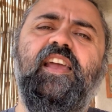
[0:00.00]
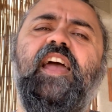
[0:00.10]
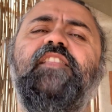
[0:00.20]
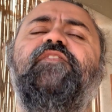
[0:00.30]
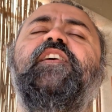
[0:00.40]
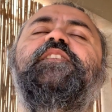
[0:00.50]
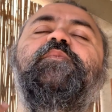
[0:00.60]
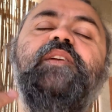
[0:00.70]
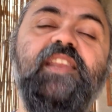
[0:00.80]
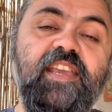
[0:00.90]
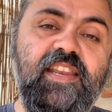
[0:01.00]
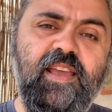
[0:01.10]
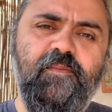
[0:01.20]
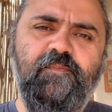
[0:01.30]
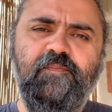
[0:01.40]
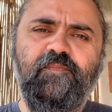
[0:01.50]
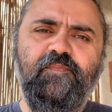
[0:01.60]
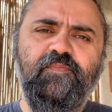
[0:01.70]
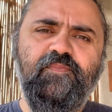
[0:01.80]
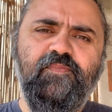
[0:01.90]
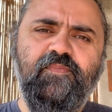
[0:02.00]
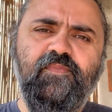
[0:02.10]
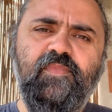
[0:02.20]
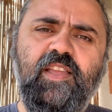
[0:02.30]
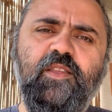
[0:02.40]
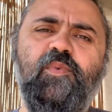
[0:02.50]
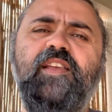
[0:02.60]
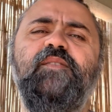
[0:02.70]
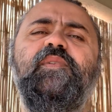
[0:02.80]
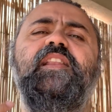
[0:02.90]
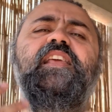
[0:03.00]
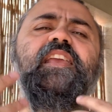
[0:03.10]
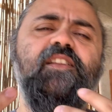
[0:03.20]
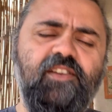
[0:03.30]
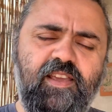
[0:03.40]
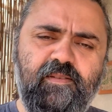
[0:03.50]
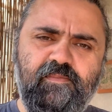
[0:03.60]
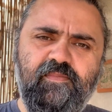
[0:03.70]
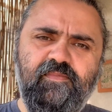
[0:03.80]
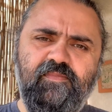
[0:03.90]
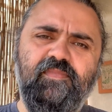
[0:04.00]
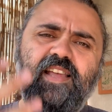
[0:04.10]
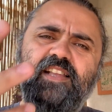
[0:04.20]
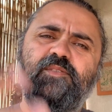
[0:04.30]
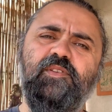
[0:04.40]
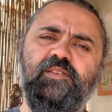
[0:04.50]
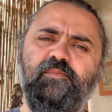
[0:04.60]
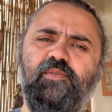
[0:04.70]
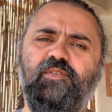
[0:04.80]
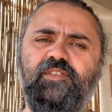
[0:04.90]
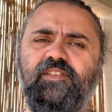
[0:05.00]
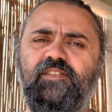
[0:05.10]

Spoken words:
and the fact that we need him and the way that we lean on him. That's what's important.